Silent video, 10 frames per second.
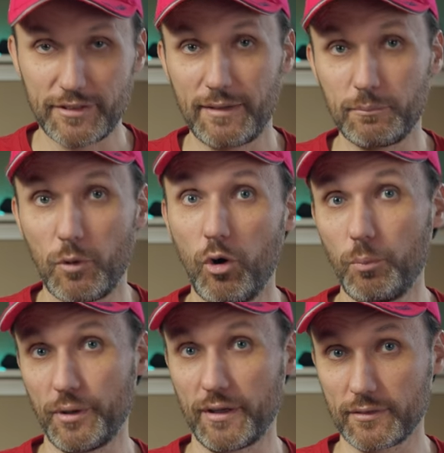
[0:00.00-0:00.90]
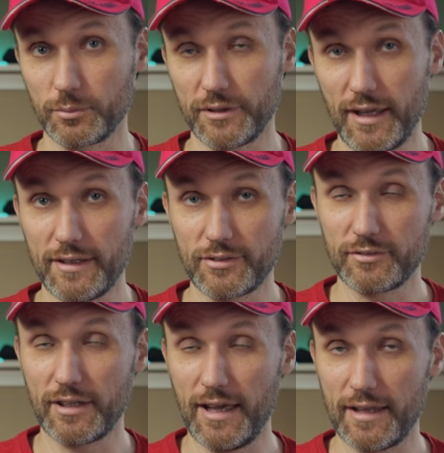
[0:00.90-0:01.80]
and I'm hoping it would be nice
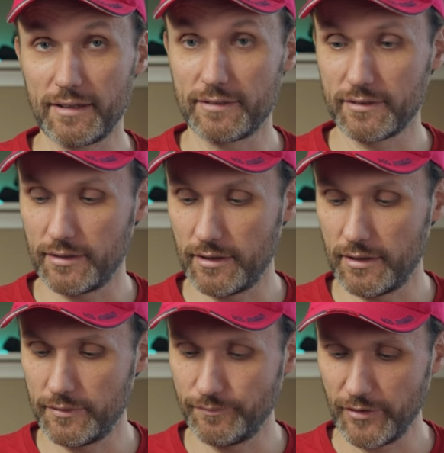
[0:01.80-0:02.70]
if they added, uh,